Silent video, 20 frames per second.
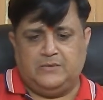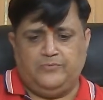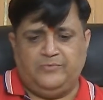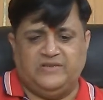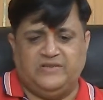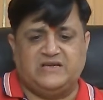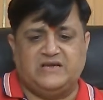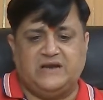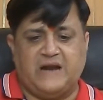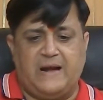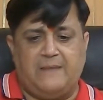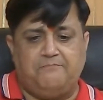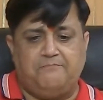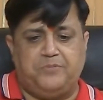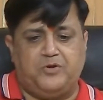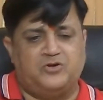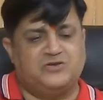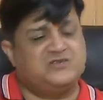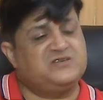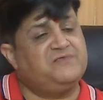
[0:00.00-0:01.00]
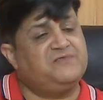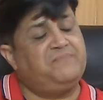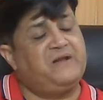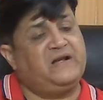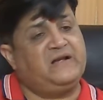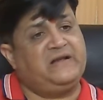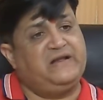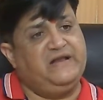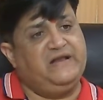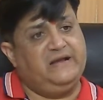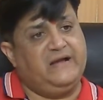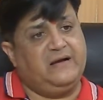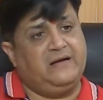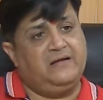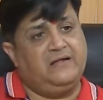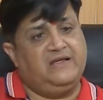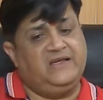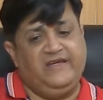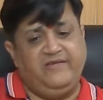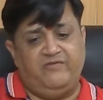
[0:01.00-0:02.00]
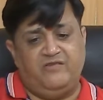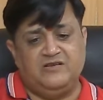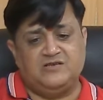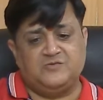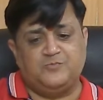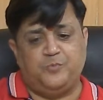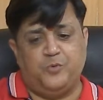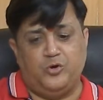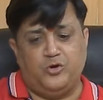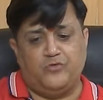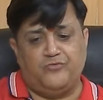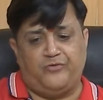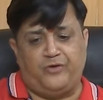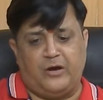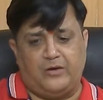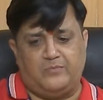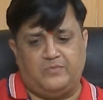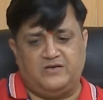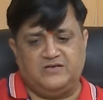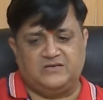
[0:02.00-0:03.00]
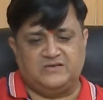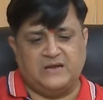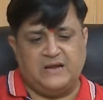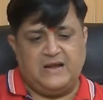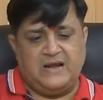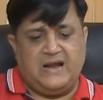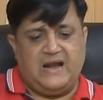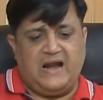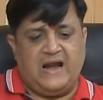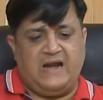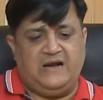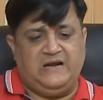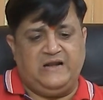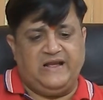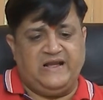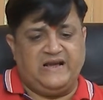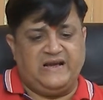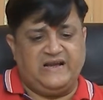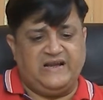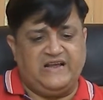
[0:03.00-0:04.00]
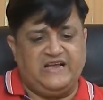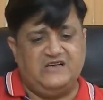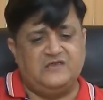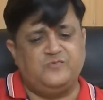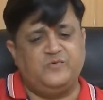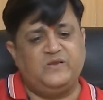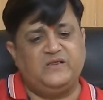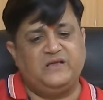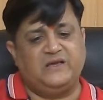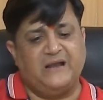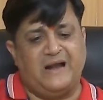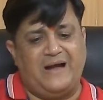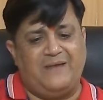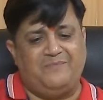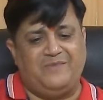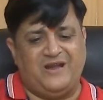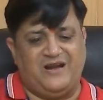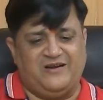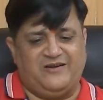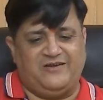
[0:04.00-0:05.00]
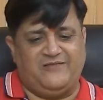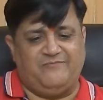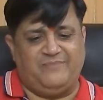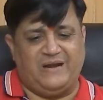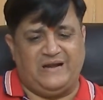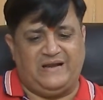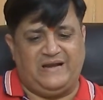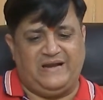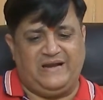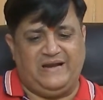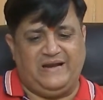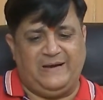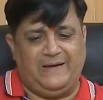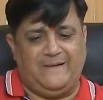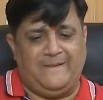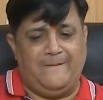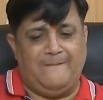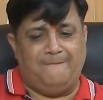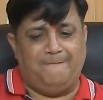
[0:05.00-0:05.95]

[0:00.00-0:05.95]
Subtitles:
with gram positive bacteria, even spore formers, and decrease with gram negative bacteria.